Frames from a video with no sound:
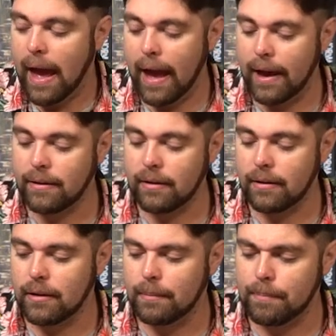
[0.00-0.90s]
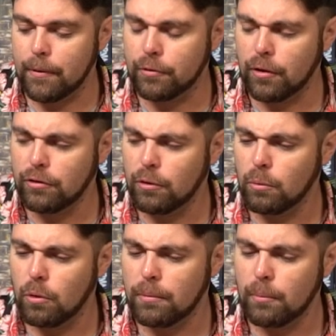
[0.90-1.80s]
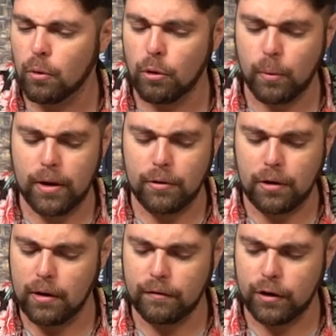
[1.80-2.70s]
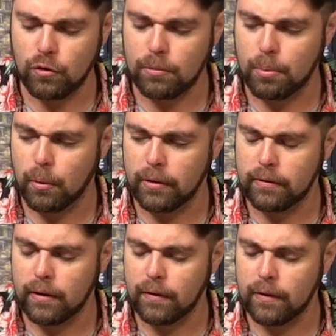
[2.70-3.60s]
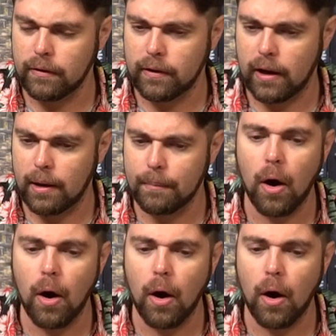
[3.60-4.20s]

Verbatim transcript: And um, there's also one more way you can have victory points in this game.